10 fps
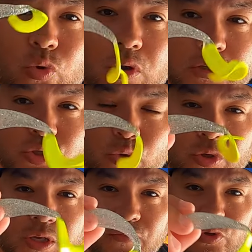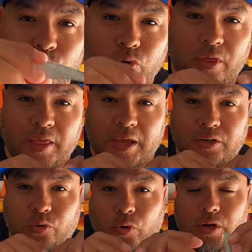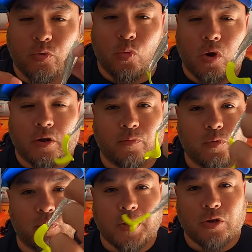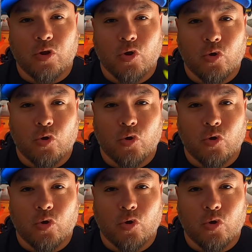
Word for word: to also give you that great water movement